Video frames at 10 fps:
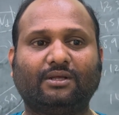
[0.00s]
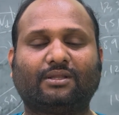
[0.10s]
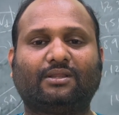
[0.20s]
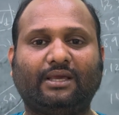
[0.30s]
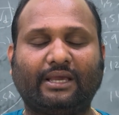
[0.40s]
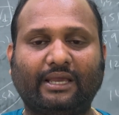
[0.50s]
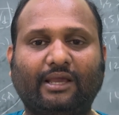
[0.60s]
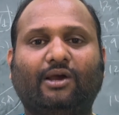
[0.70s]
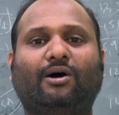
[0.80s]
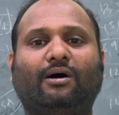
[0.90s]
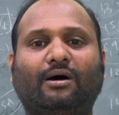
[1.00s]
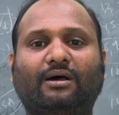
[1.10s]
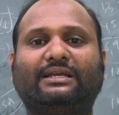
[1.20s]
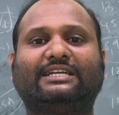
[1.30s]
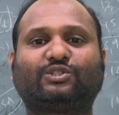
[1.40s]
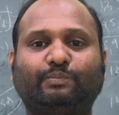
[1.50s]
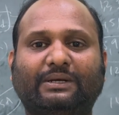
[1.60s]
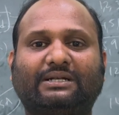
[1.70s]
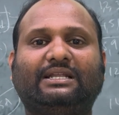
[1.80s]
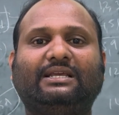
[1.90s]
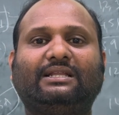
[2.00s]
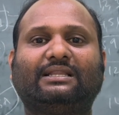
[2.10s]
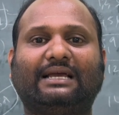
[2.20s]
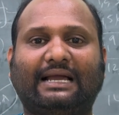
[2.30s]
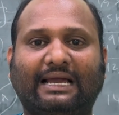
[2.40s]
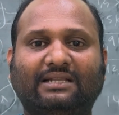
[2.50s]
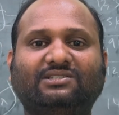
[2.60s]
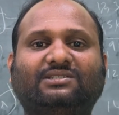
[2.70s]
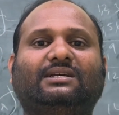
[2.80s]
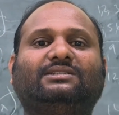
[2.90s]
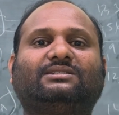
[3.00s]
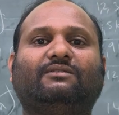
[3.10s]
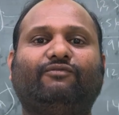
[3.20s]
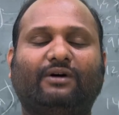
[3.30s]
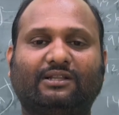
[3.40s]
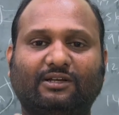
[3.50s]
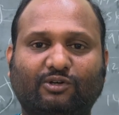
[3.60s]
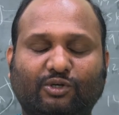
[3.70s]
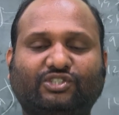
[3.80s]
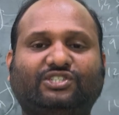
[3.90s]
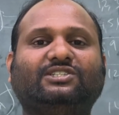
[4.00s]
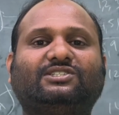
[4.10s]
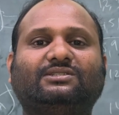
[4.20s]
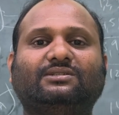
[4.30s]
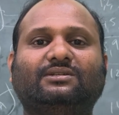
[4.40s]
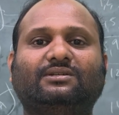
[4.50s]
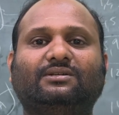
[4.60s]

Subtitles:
They are expecting the answers for the questions